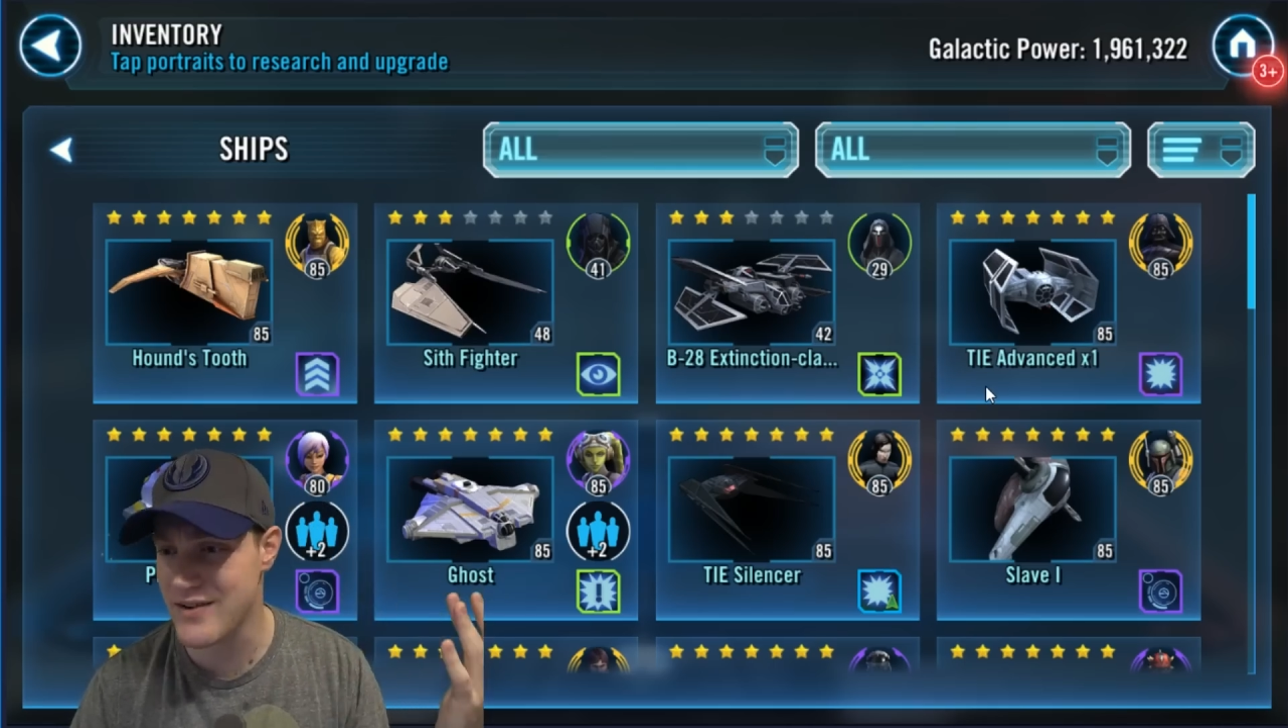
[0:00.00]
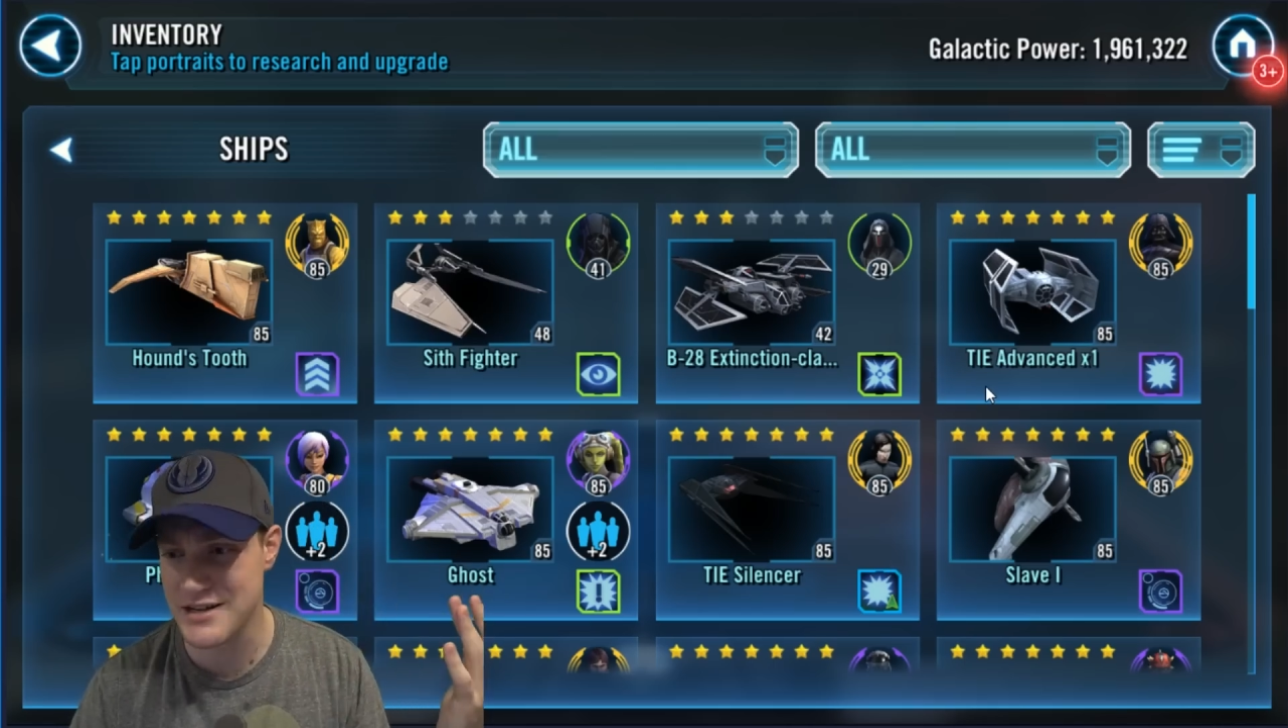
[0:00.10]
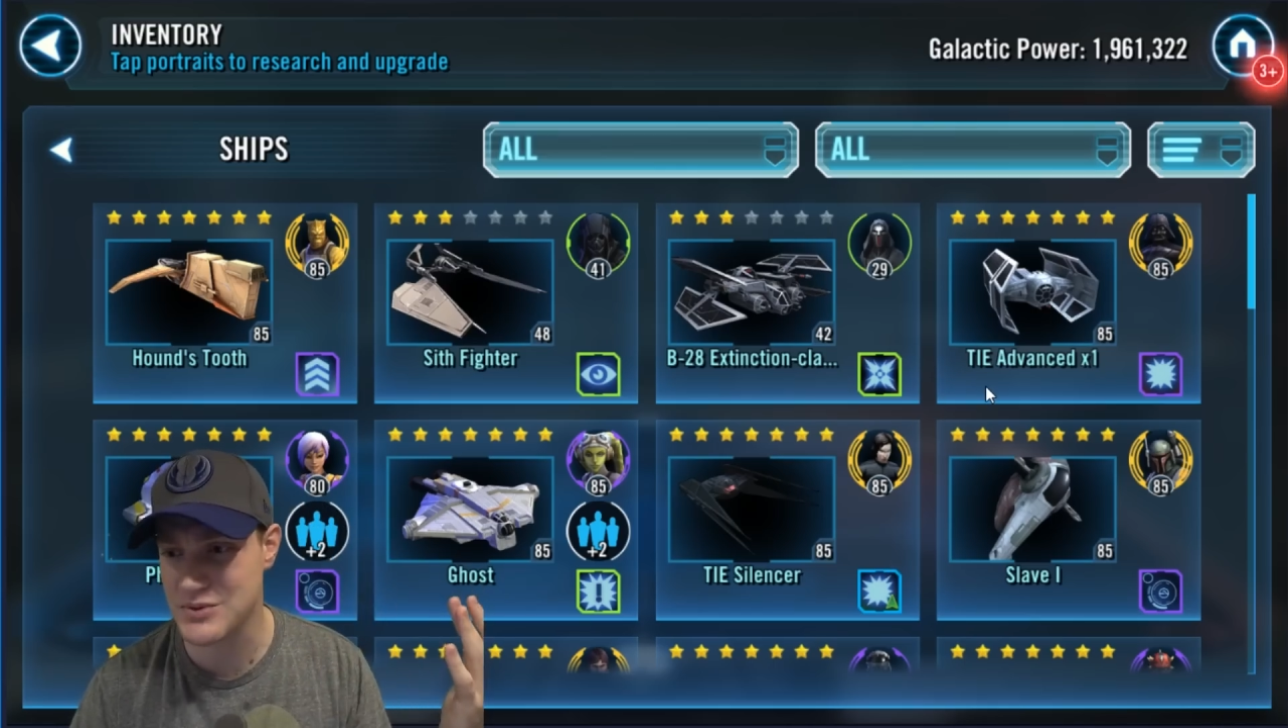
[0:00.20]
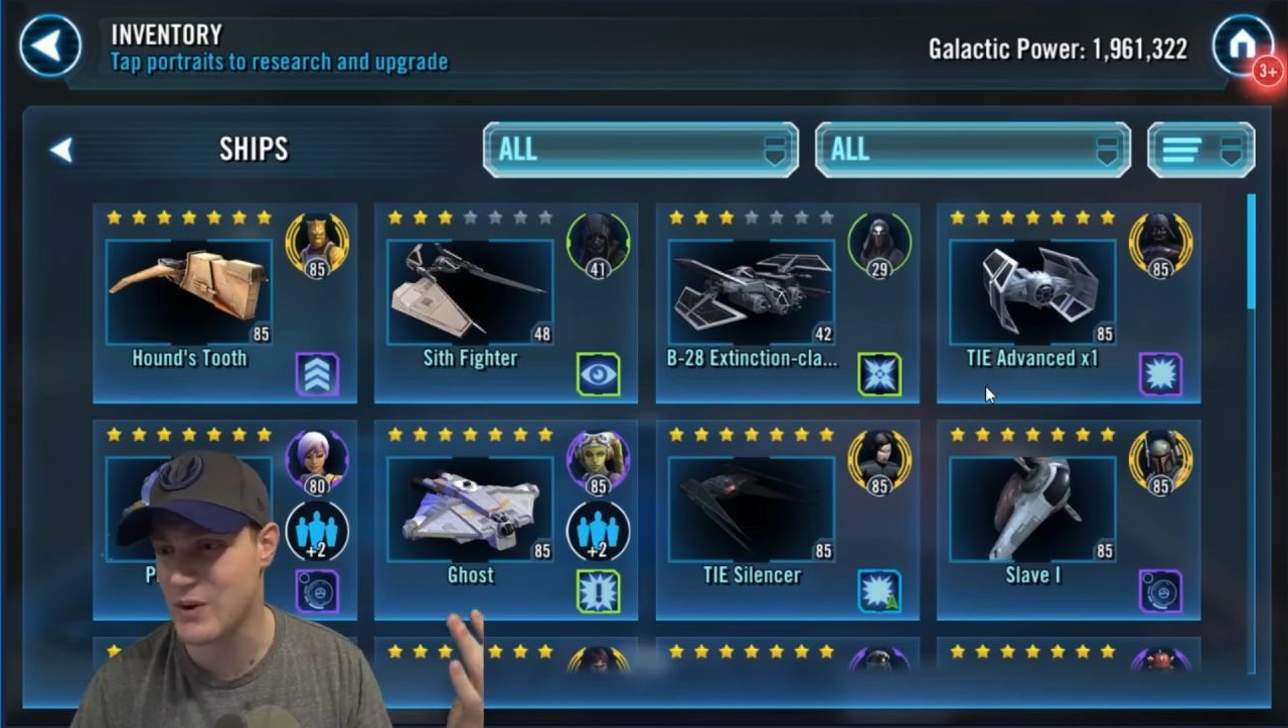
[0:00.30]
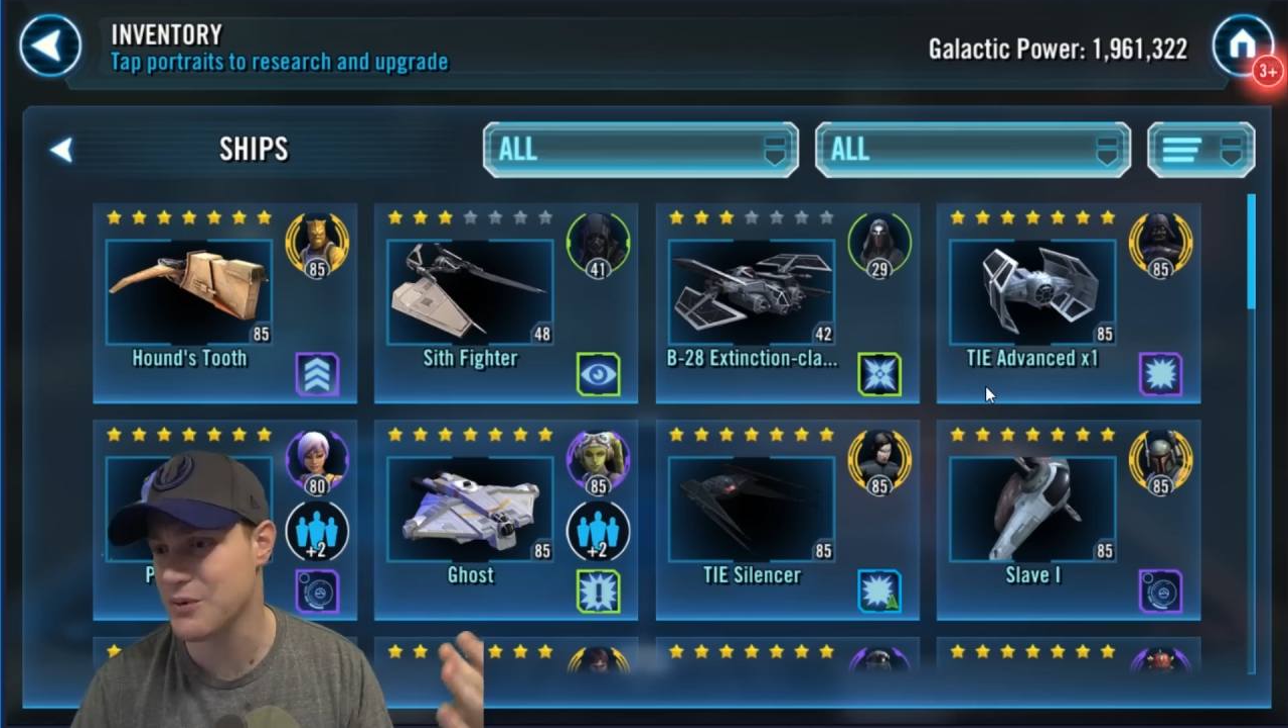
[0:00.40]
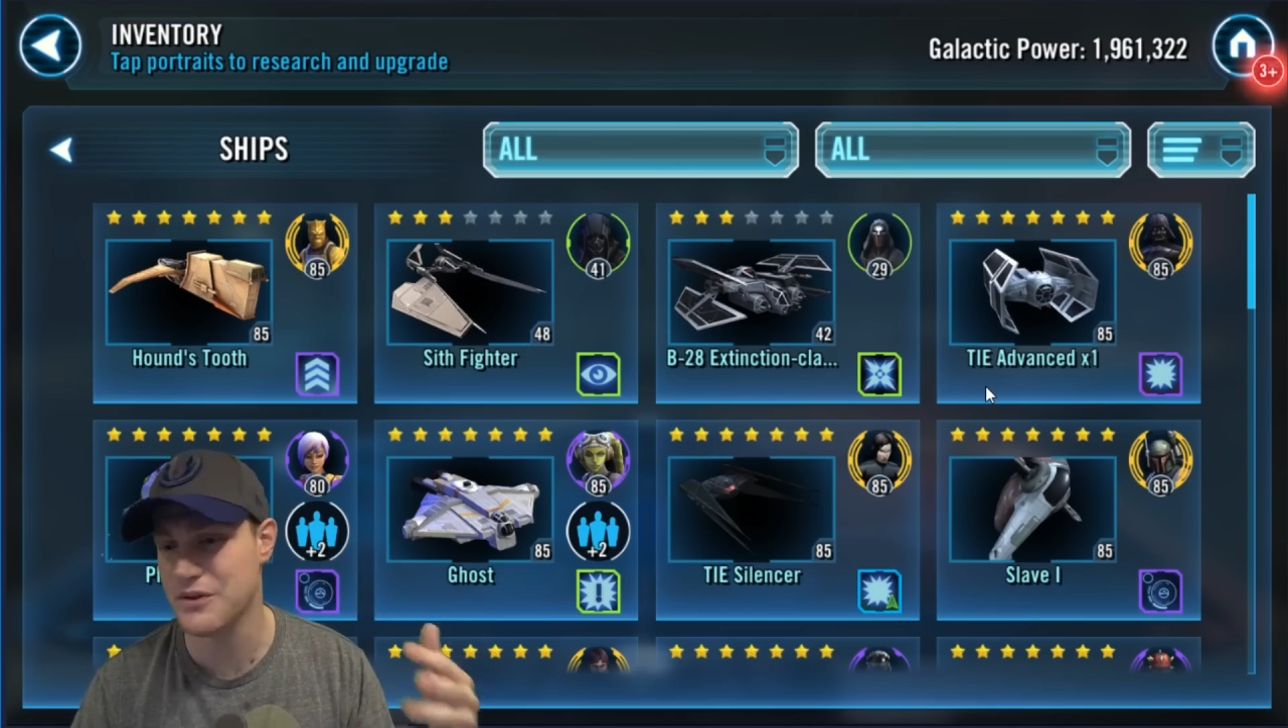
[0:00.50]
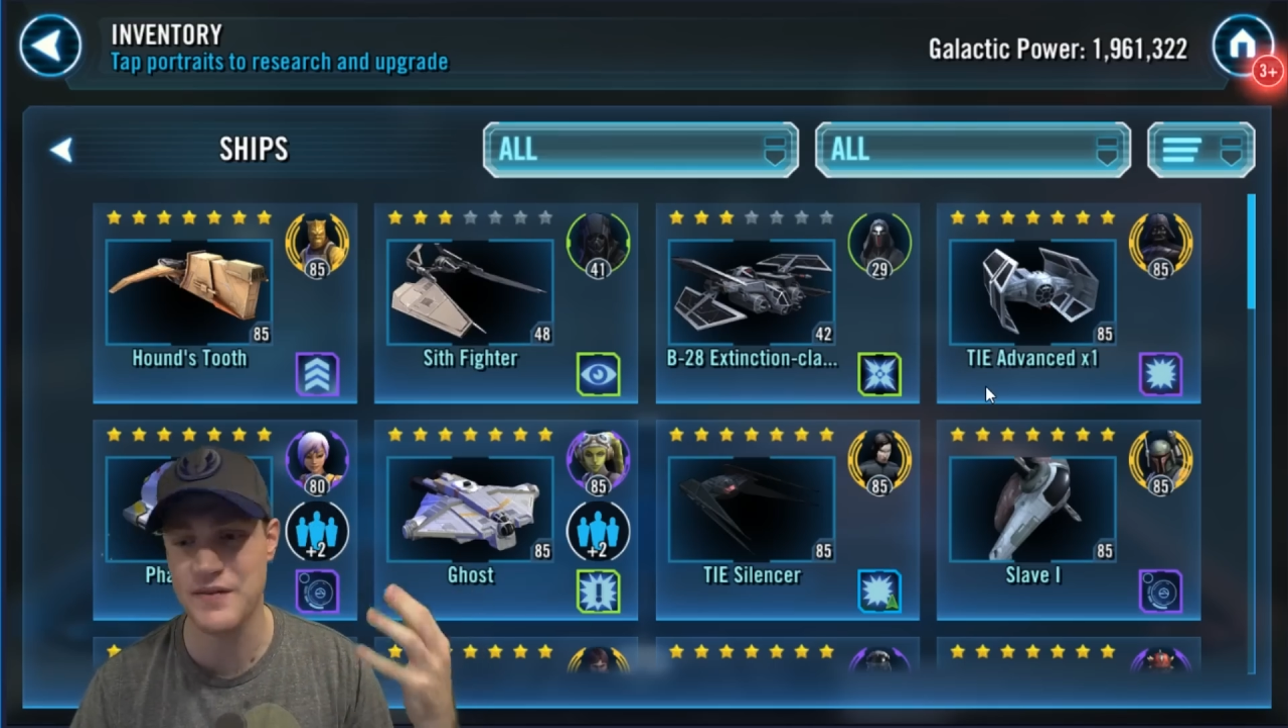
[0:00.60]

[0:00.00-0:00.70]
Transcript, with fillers: Advanced 1